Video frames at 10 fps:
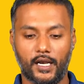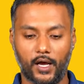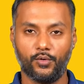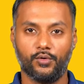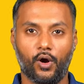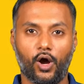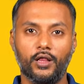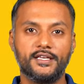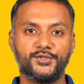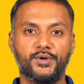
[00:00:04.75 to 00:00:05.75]
Now,
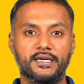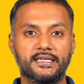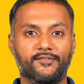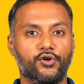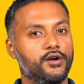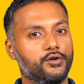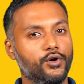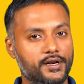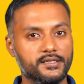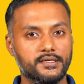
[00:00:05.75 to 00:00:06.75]
all these students have got
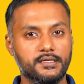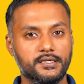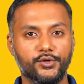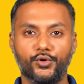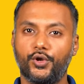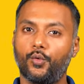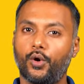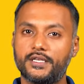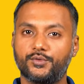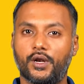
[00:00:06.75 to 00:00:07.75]
good results. Do you know
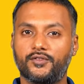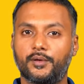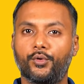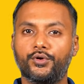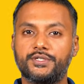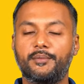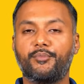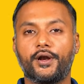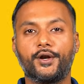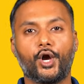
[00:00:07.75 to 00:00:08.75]
what is one of the most
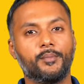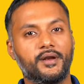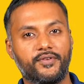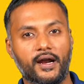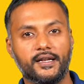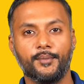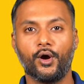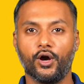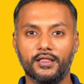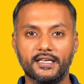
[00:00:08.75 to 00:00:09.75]
important common factor
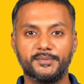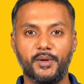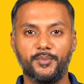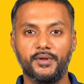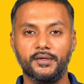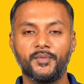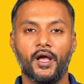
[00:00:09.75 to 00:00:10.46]
among all these people?